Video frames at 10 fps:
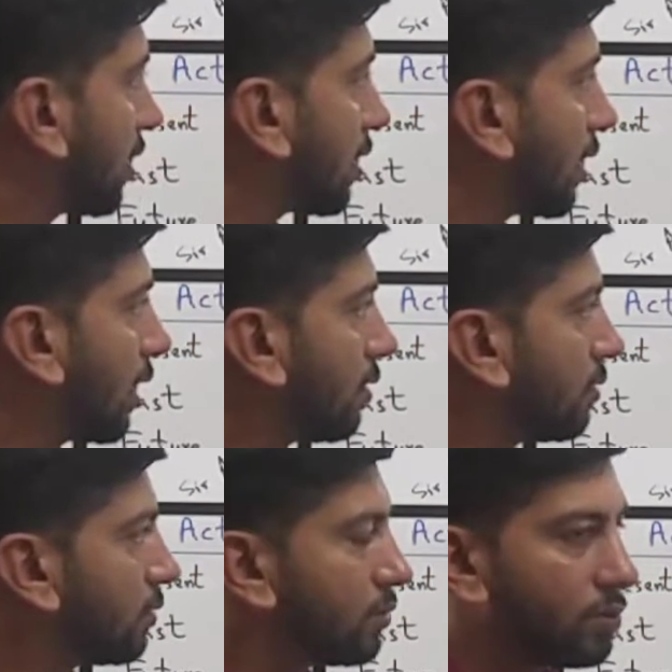Now
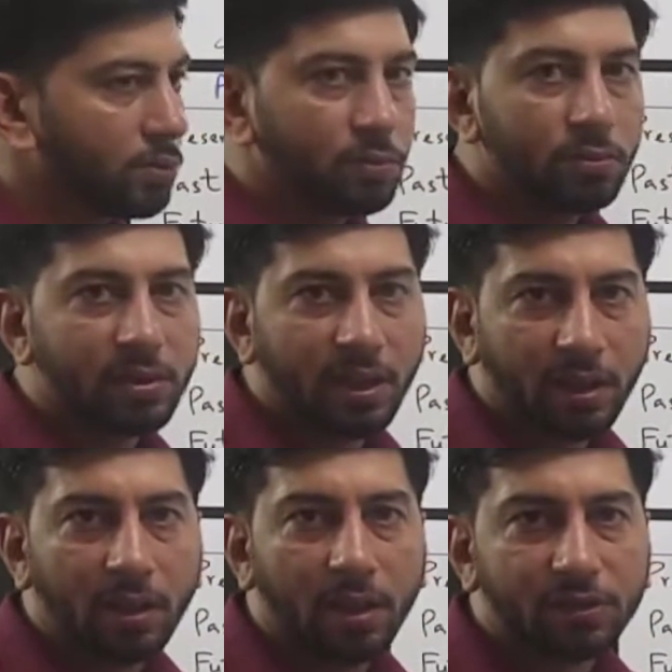
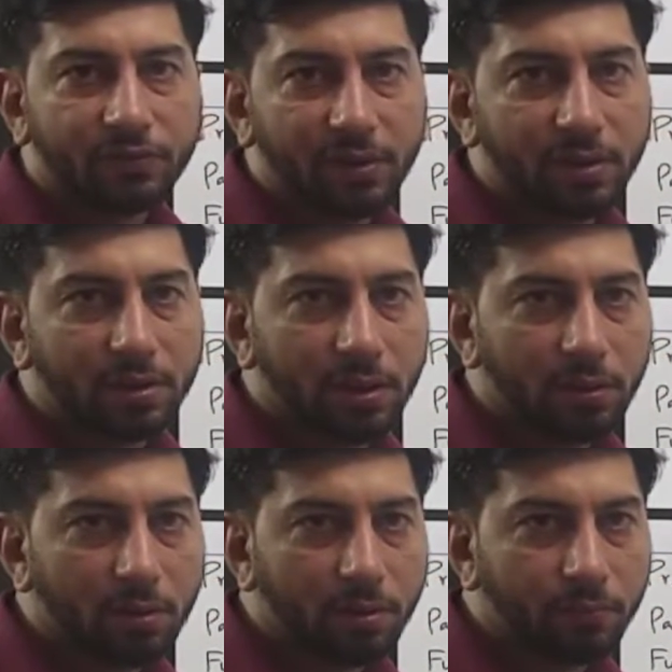second last phase
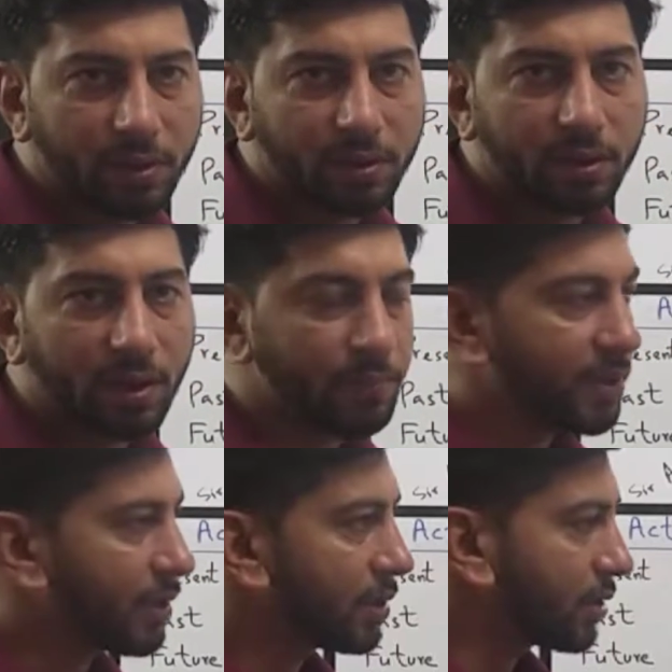in your basic
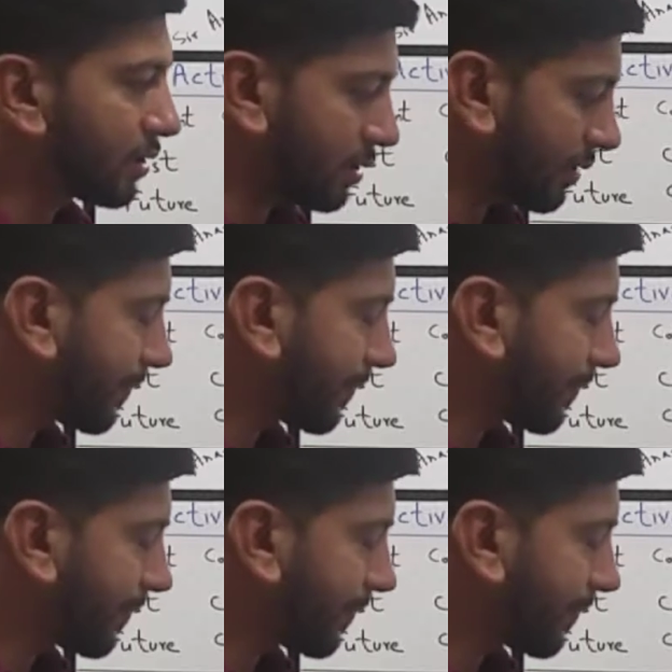grammar tenses,